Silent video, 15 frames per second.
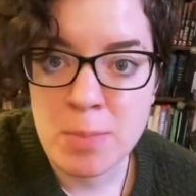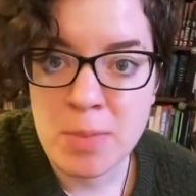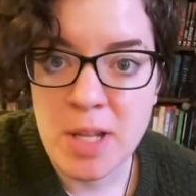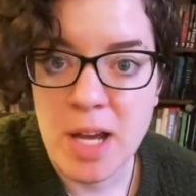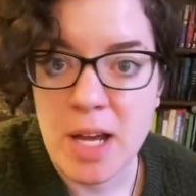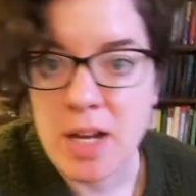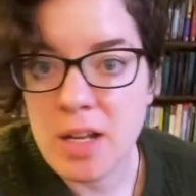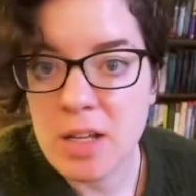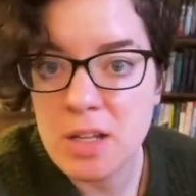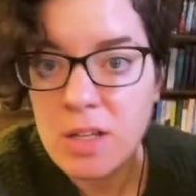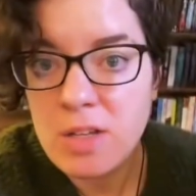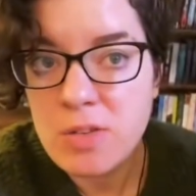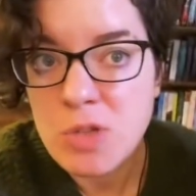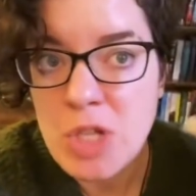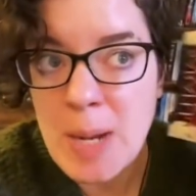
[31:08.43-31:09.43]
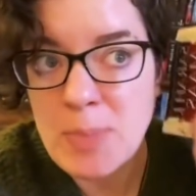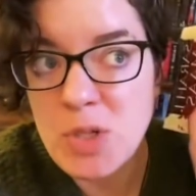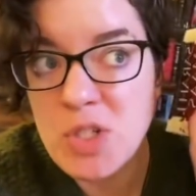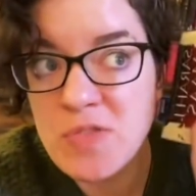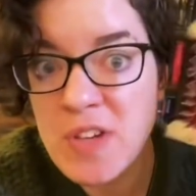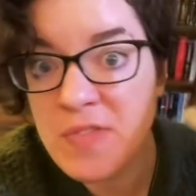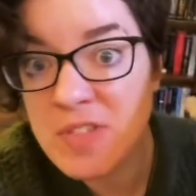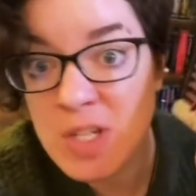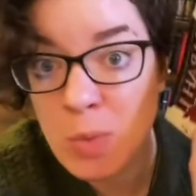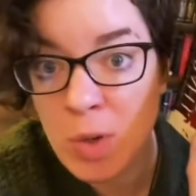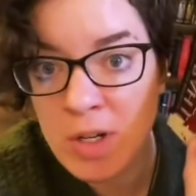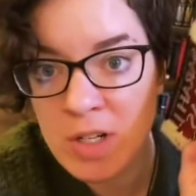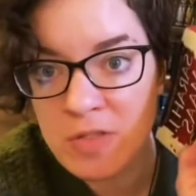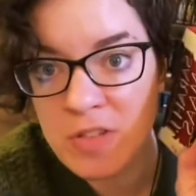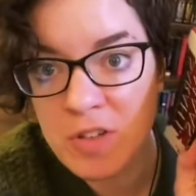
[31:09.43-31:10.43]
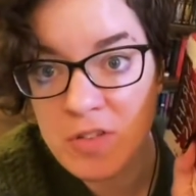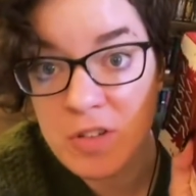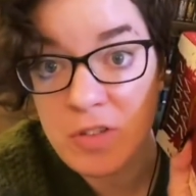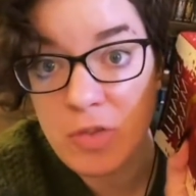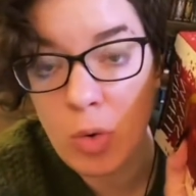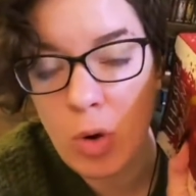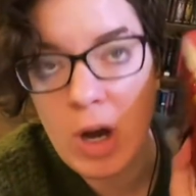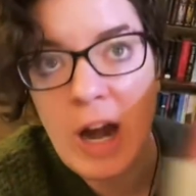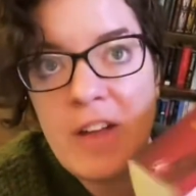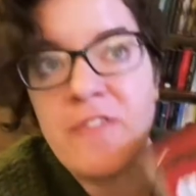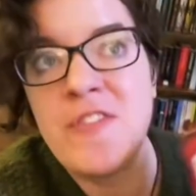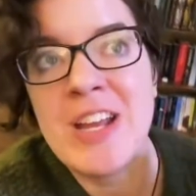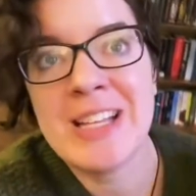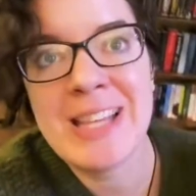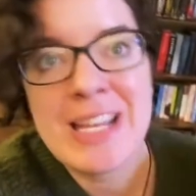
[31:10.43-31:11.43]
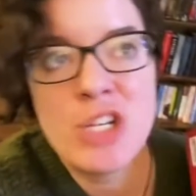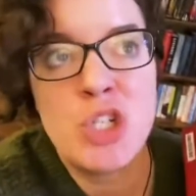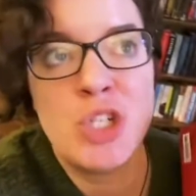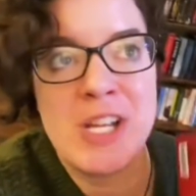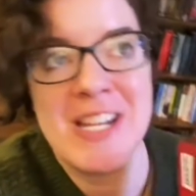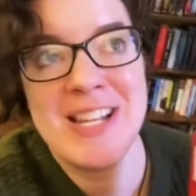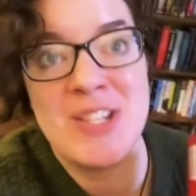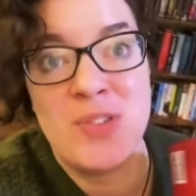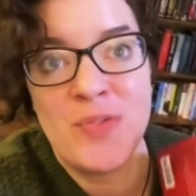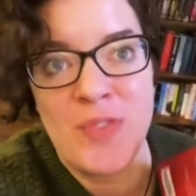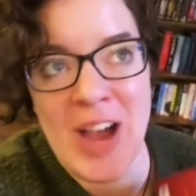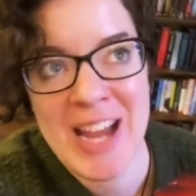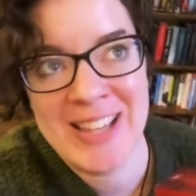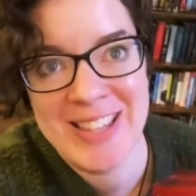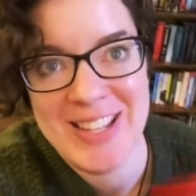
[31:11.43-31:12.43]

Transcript: Blood chapters 51 to 54. I feel like shit is finally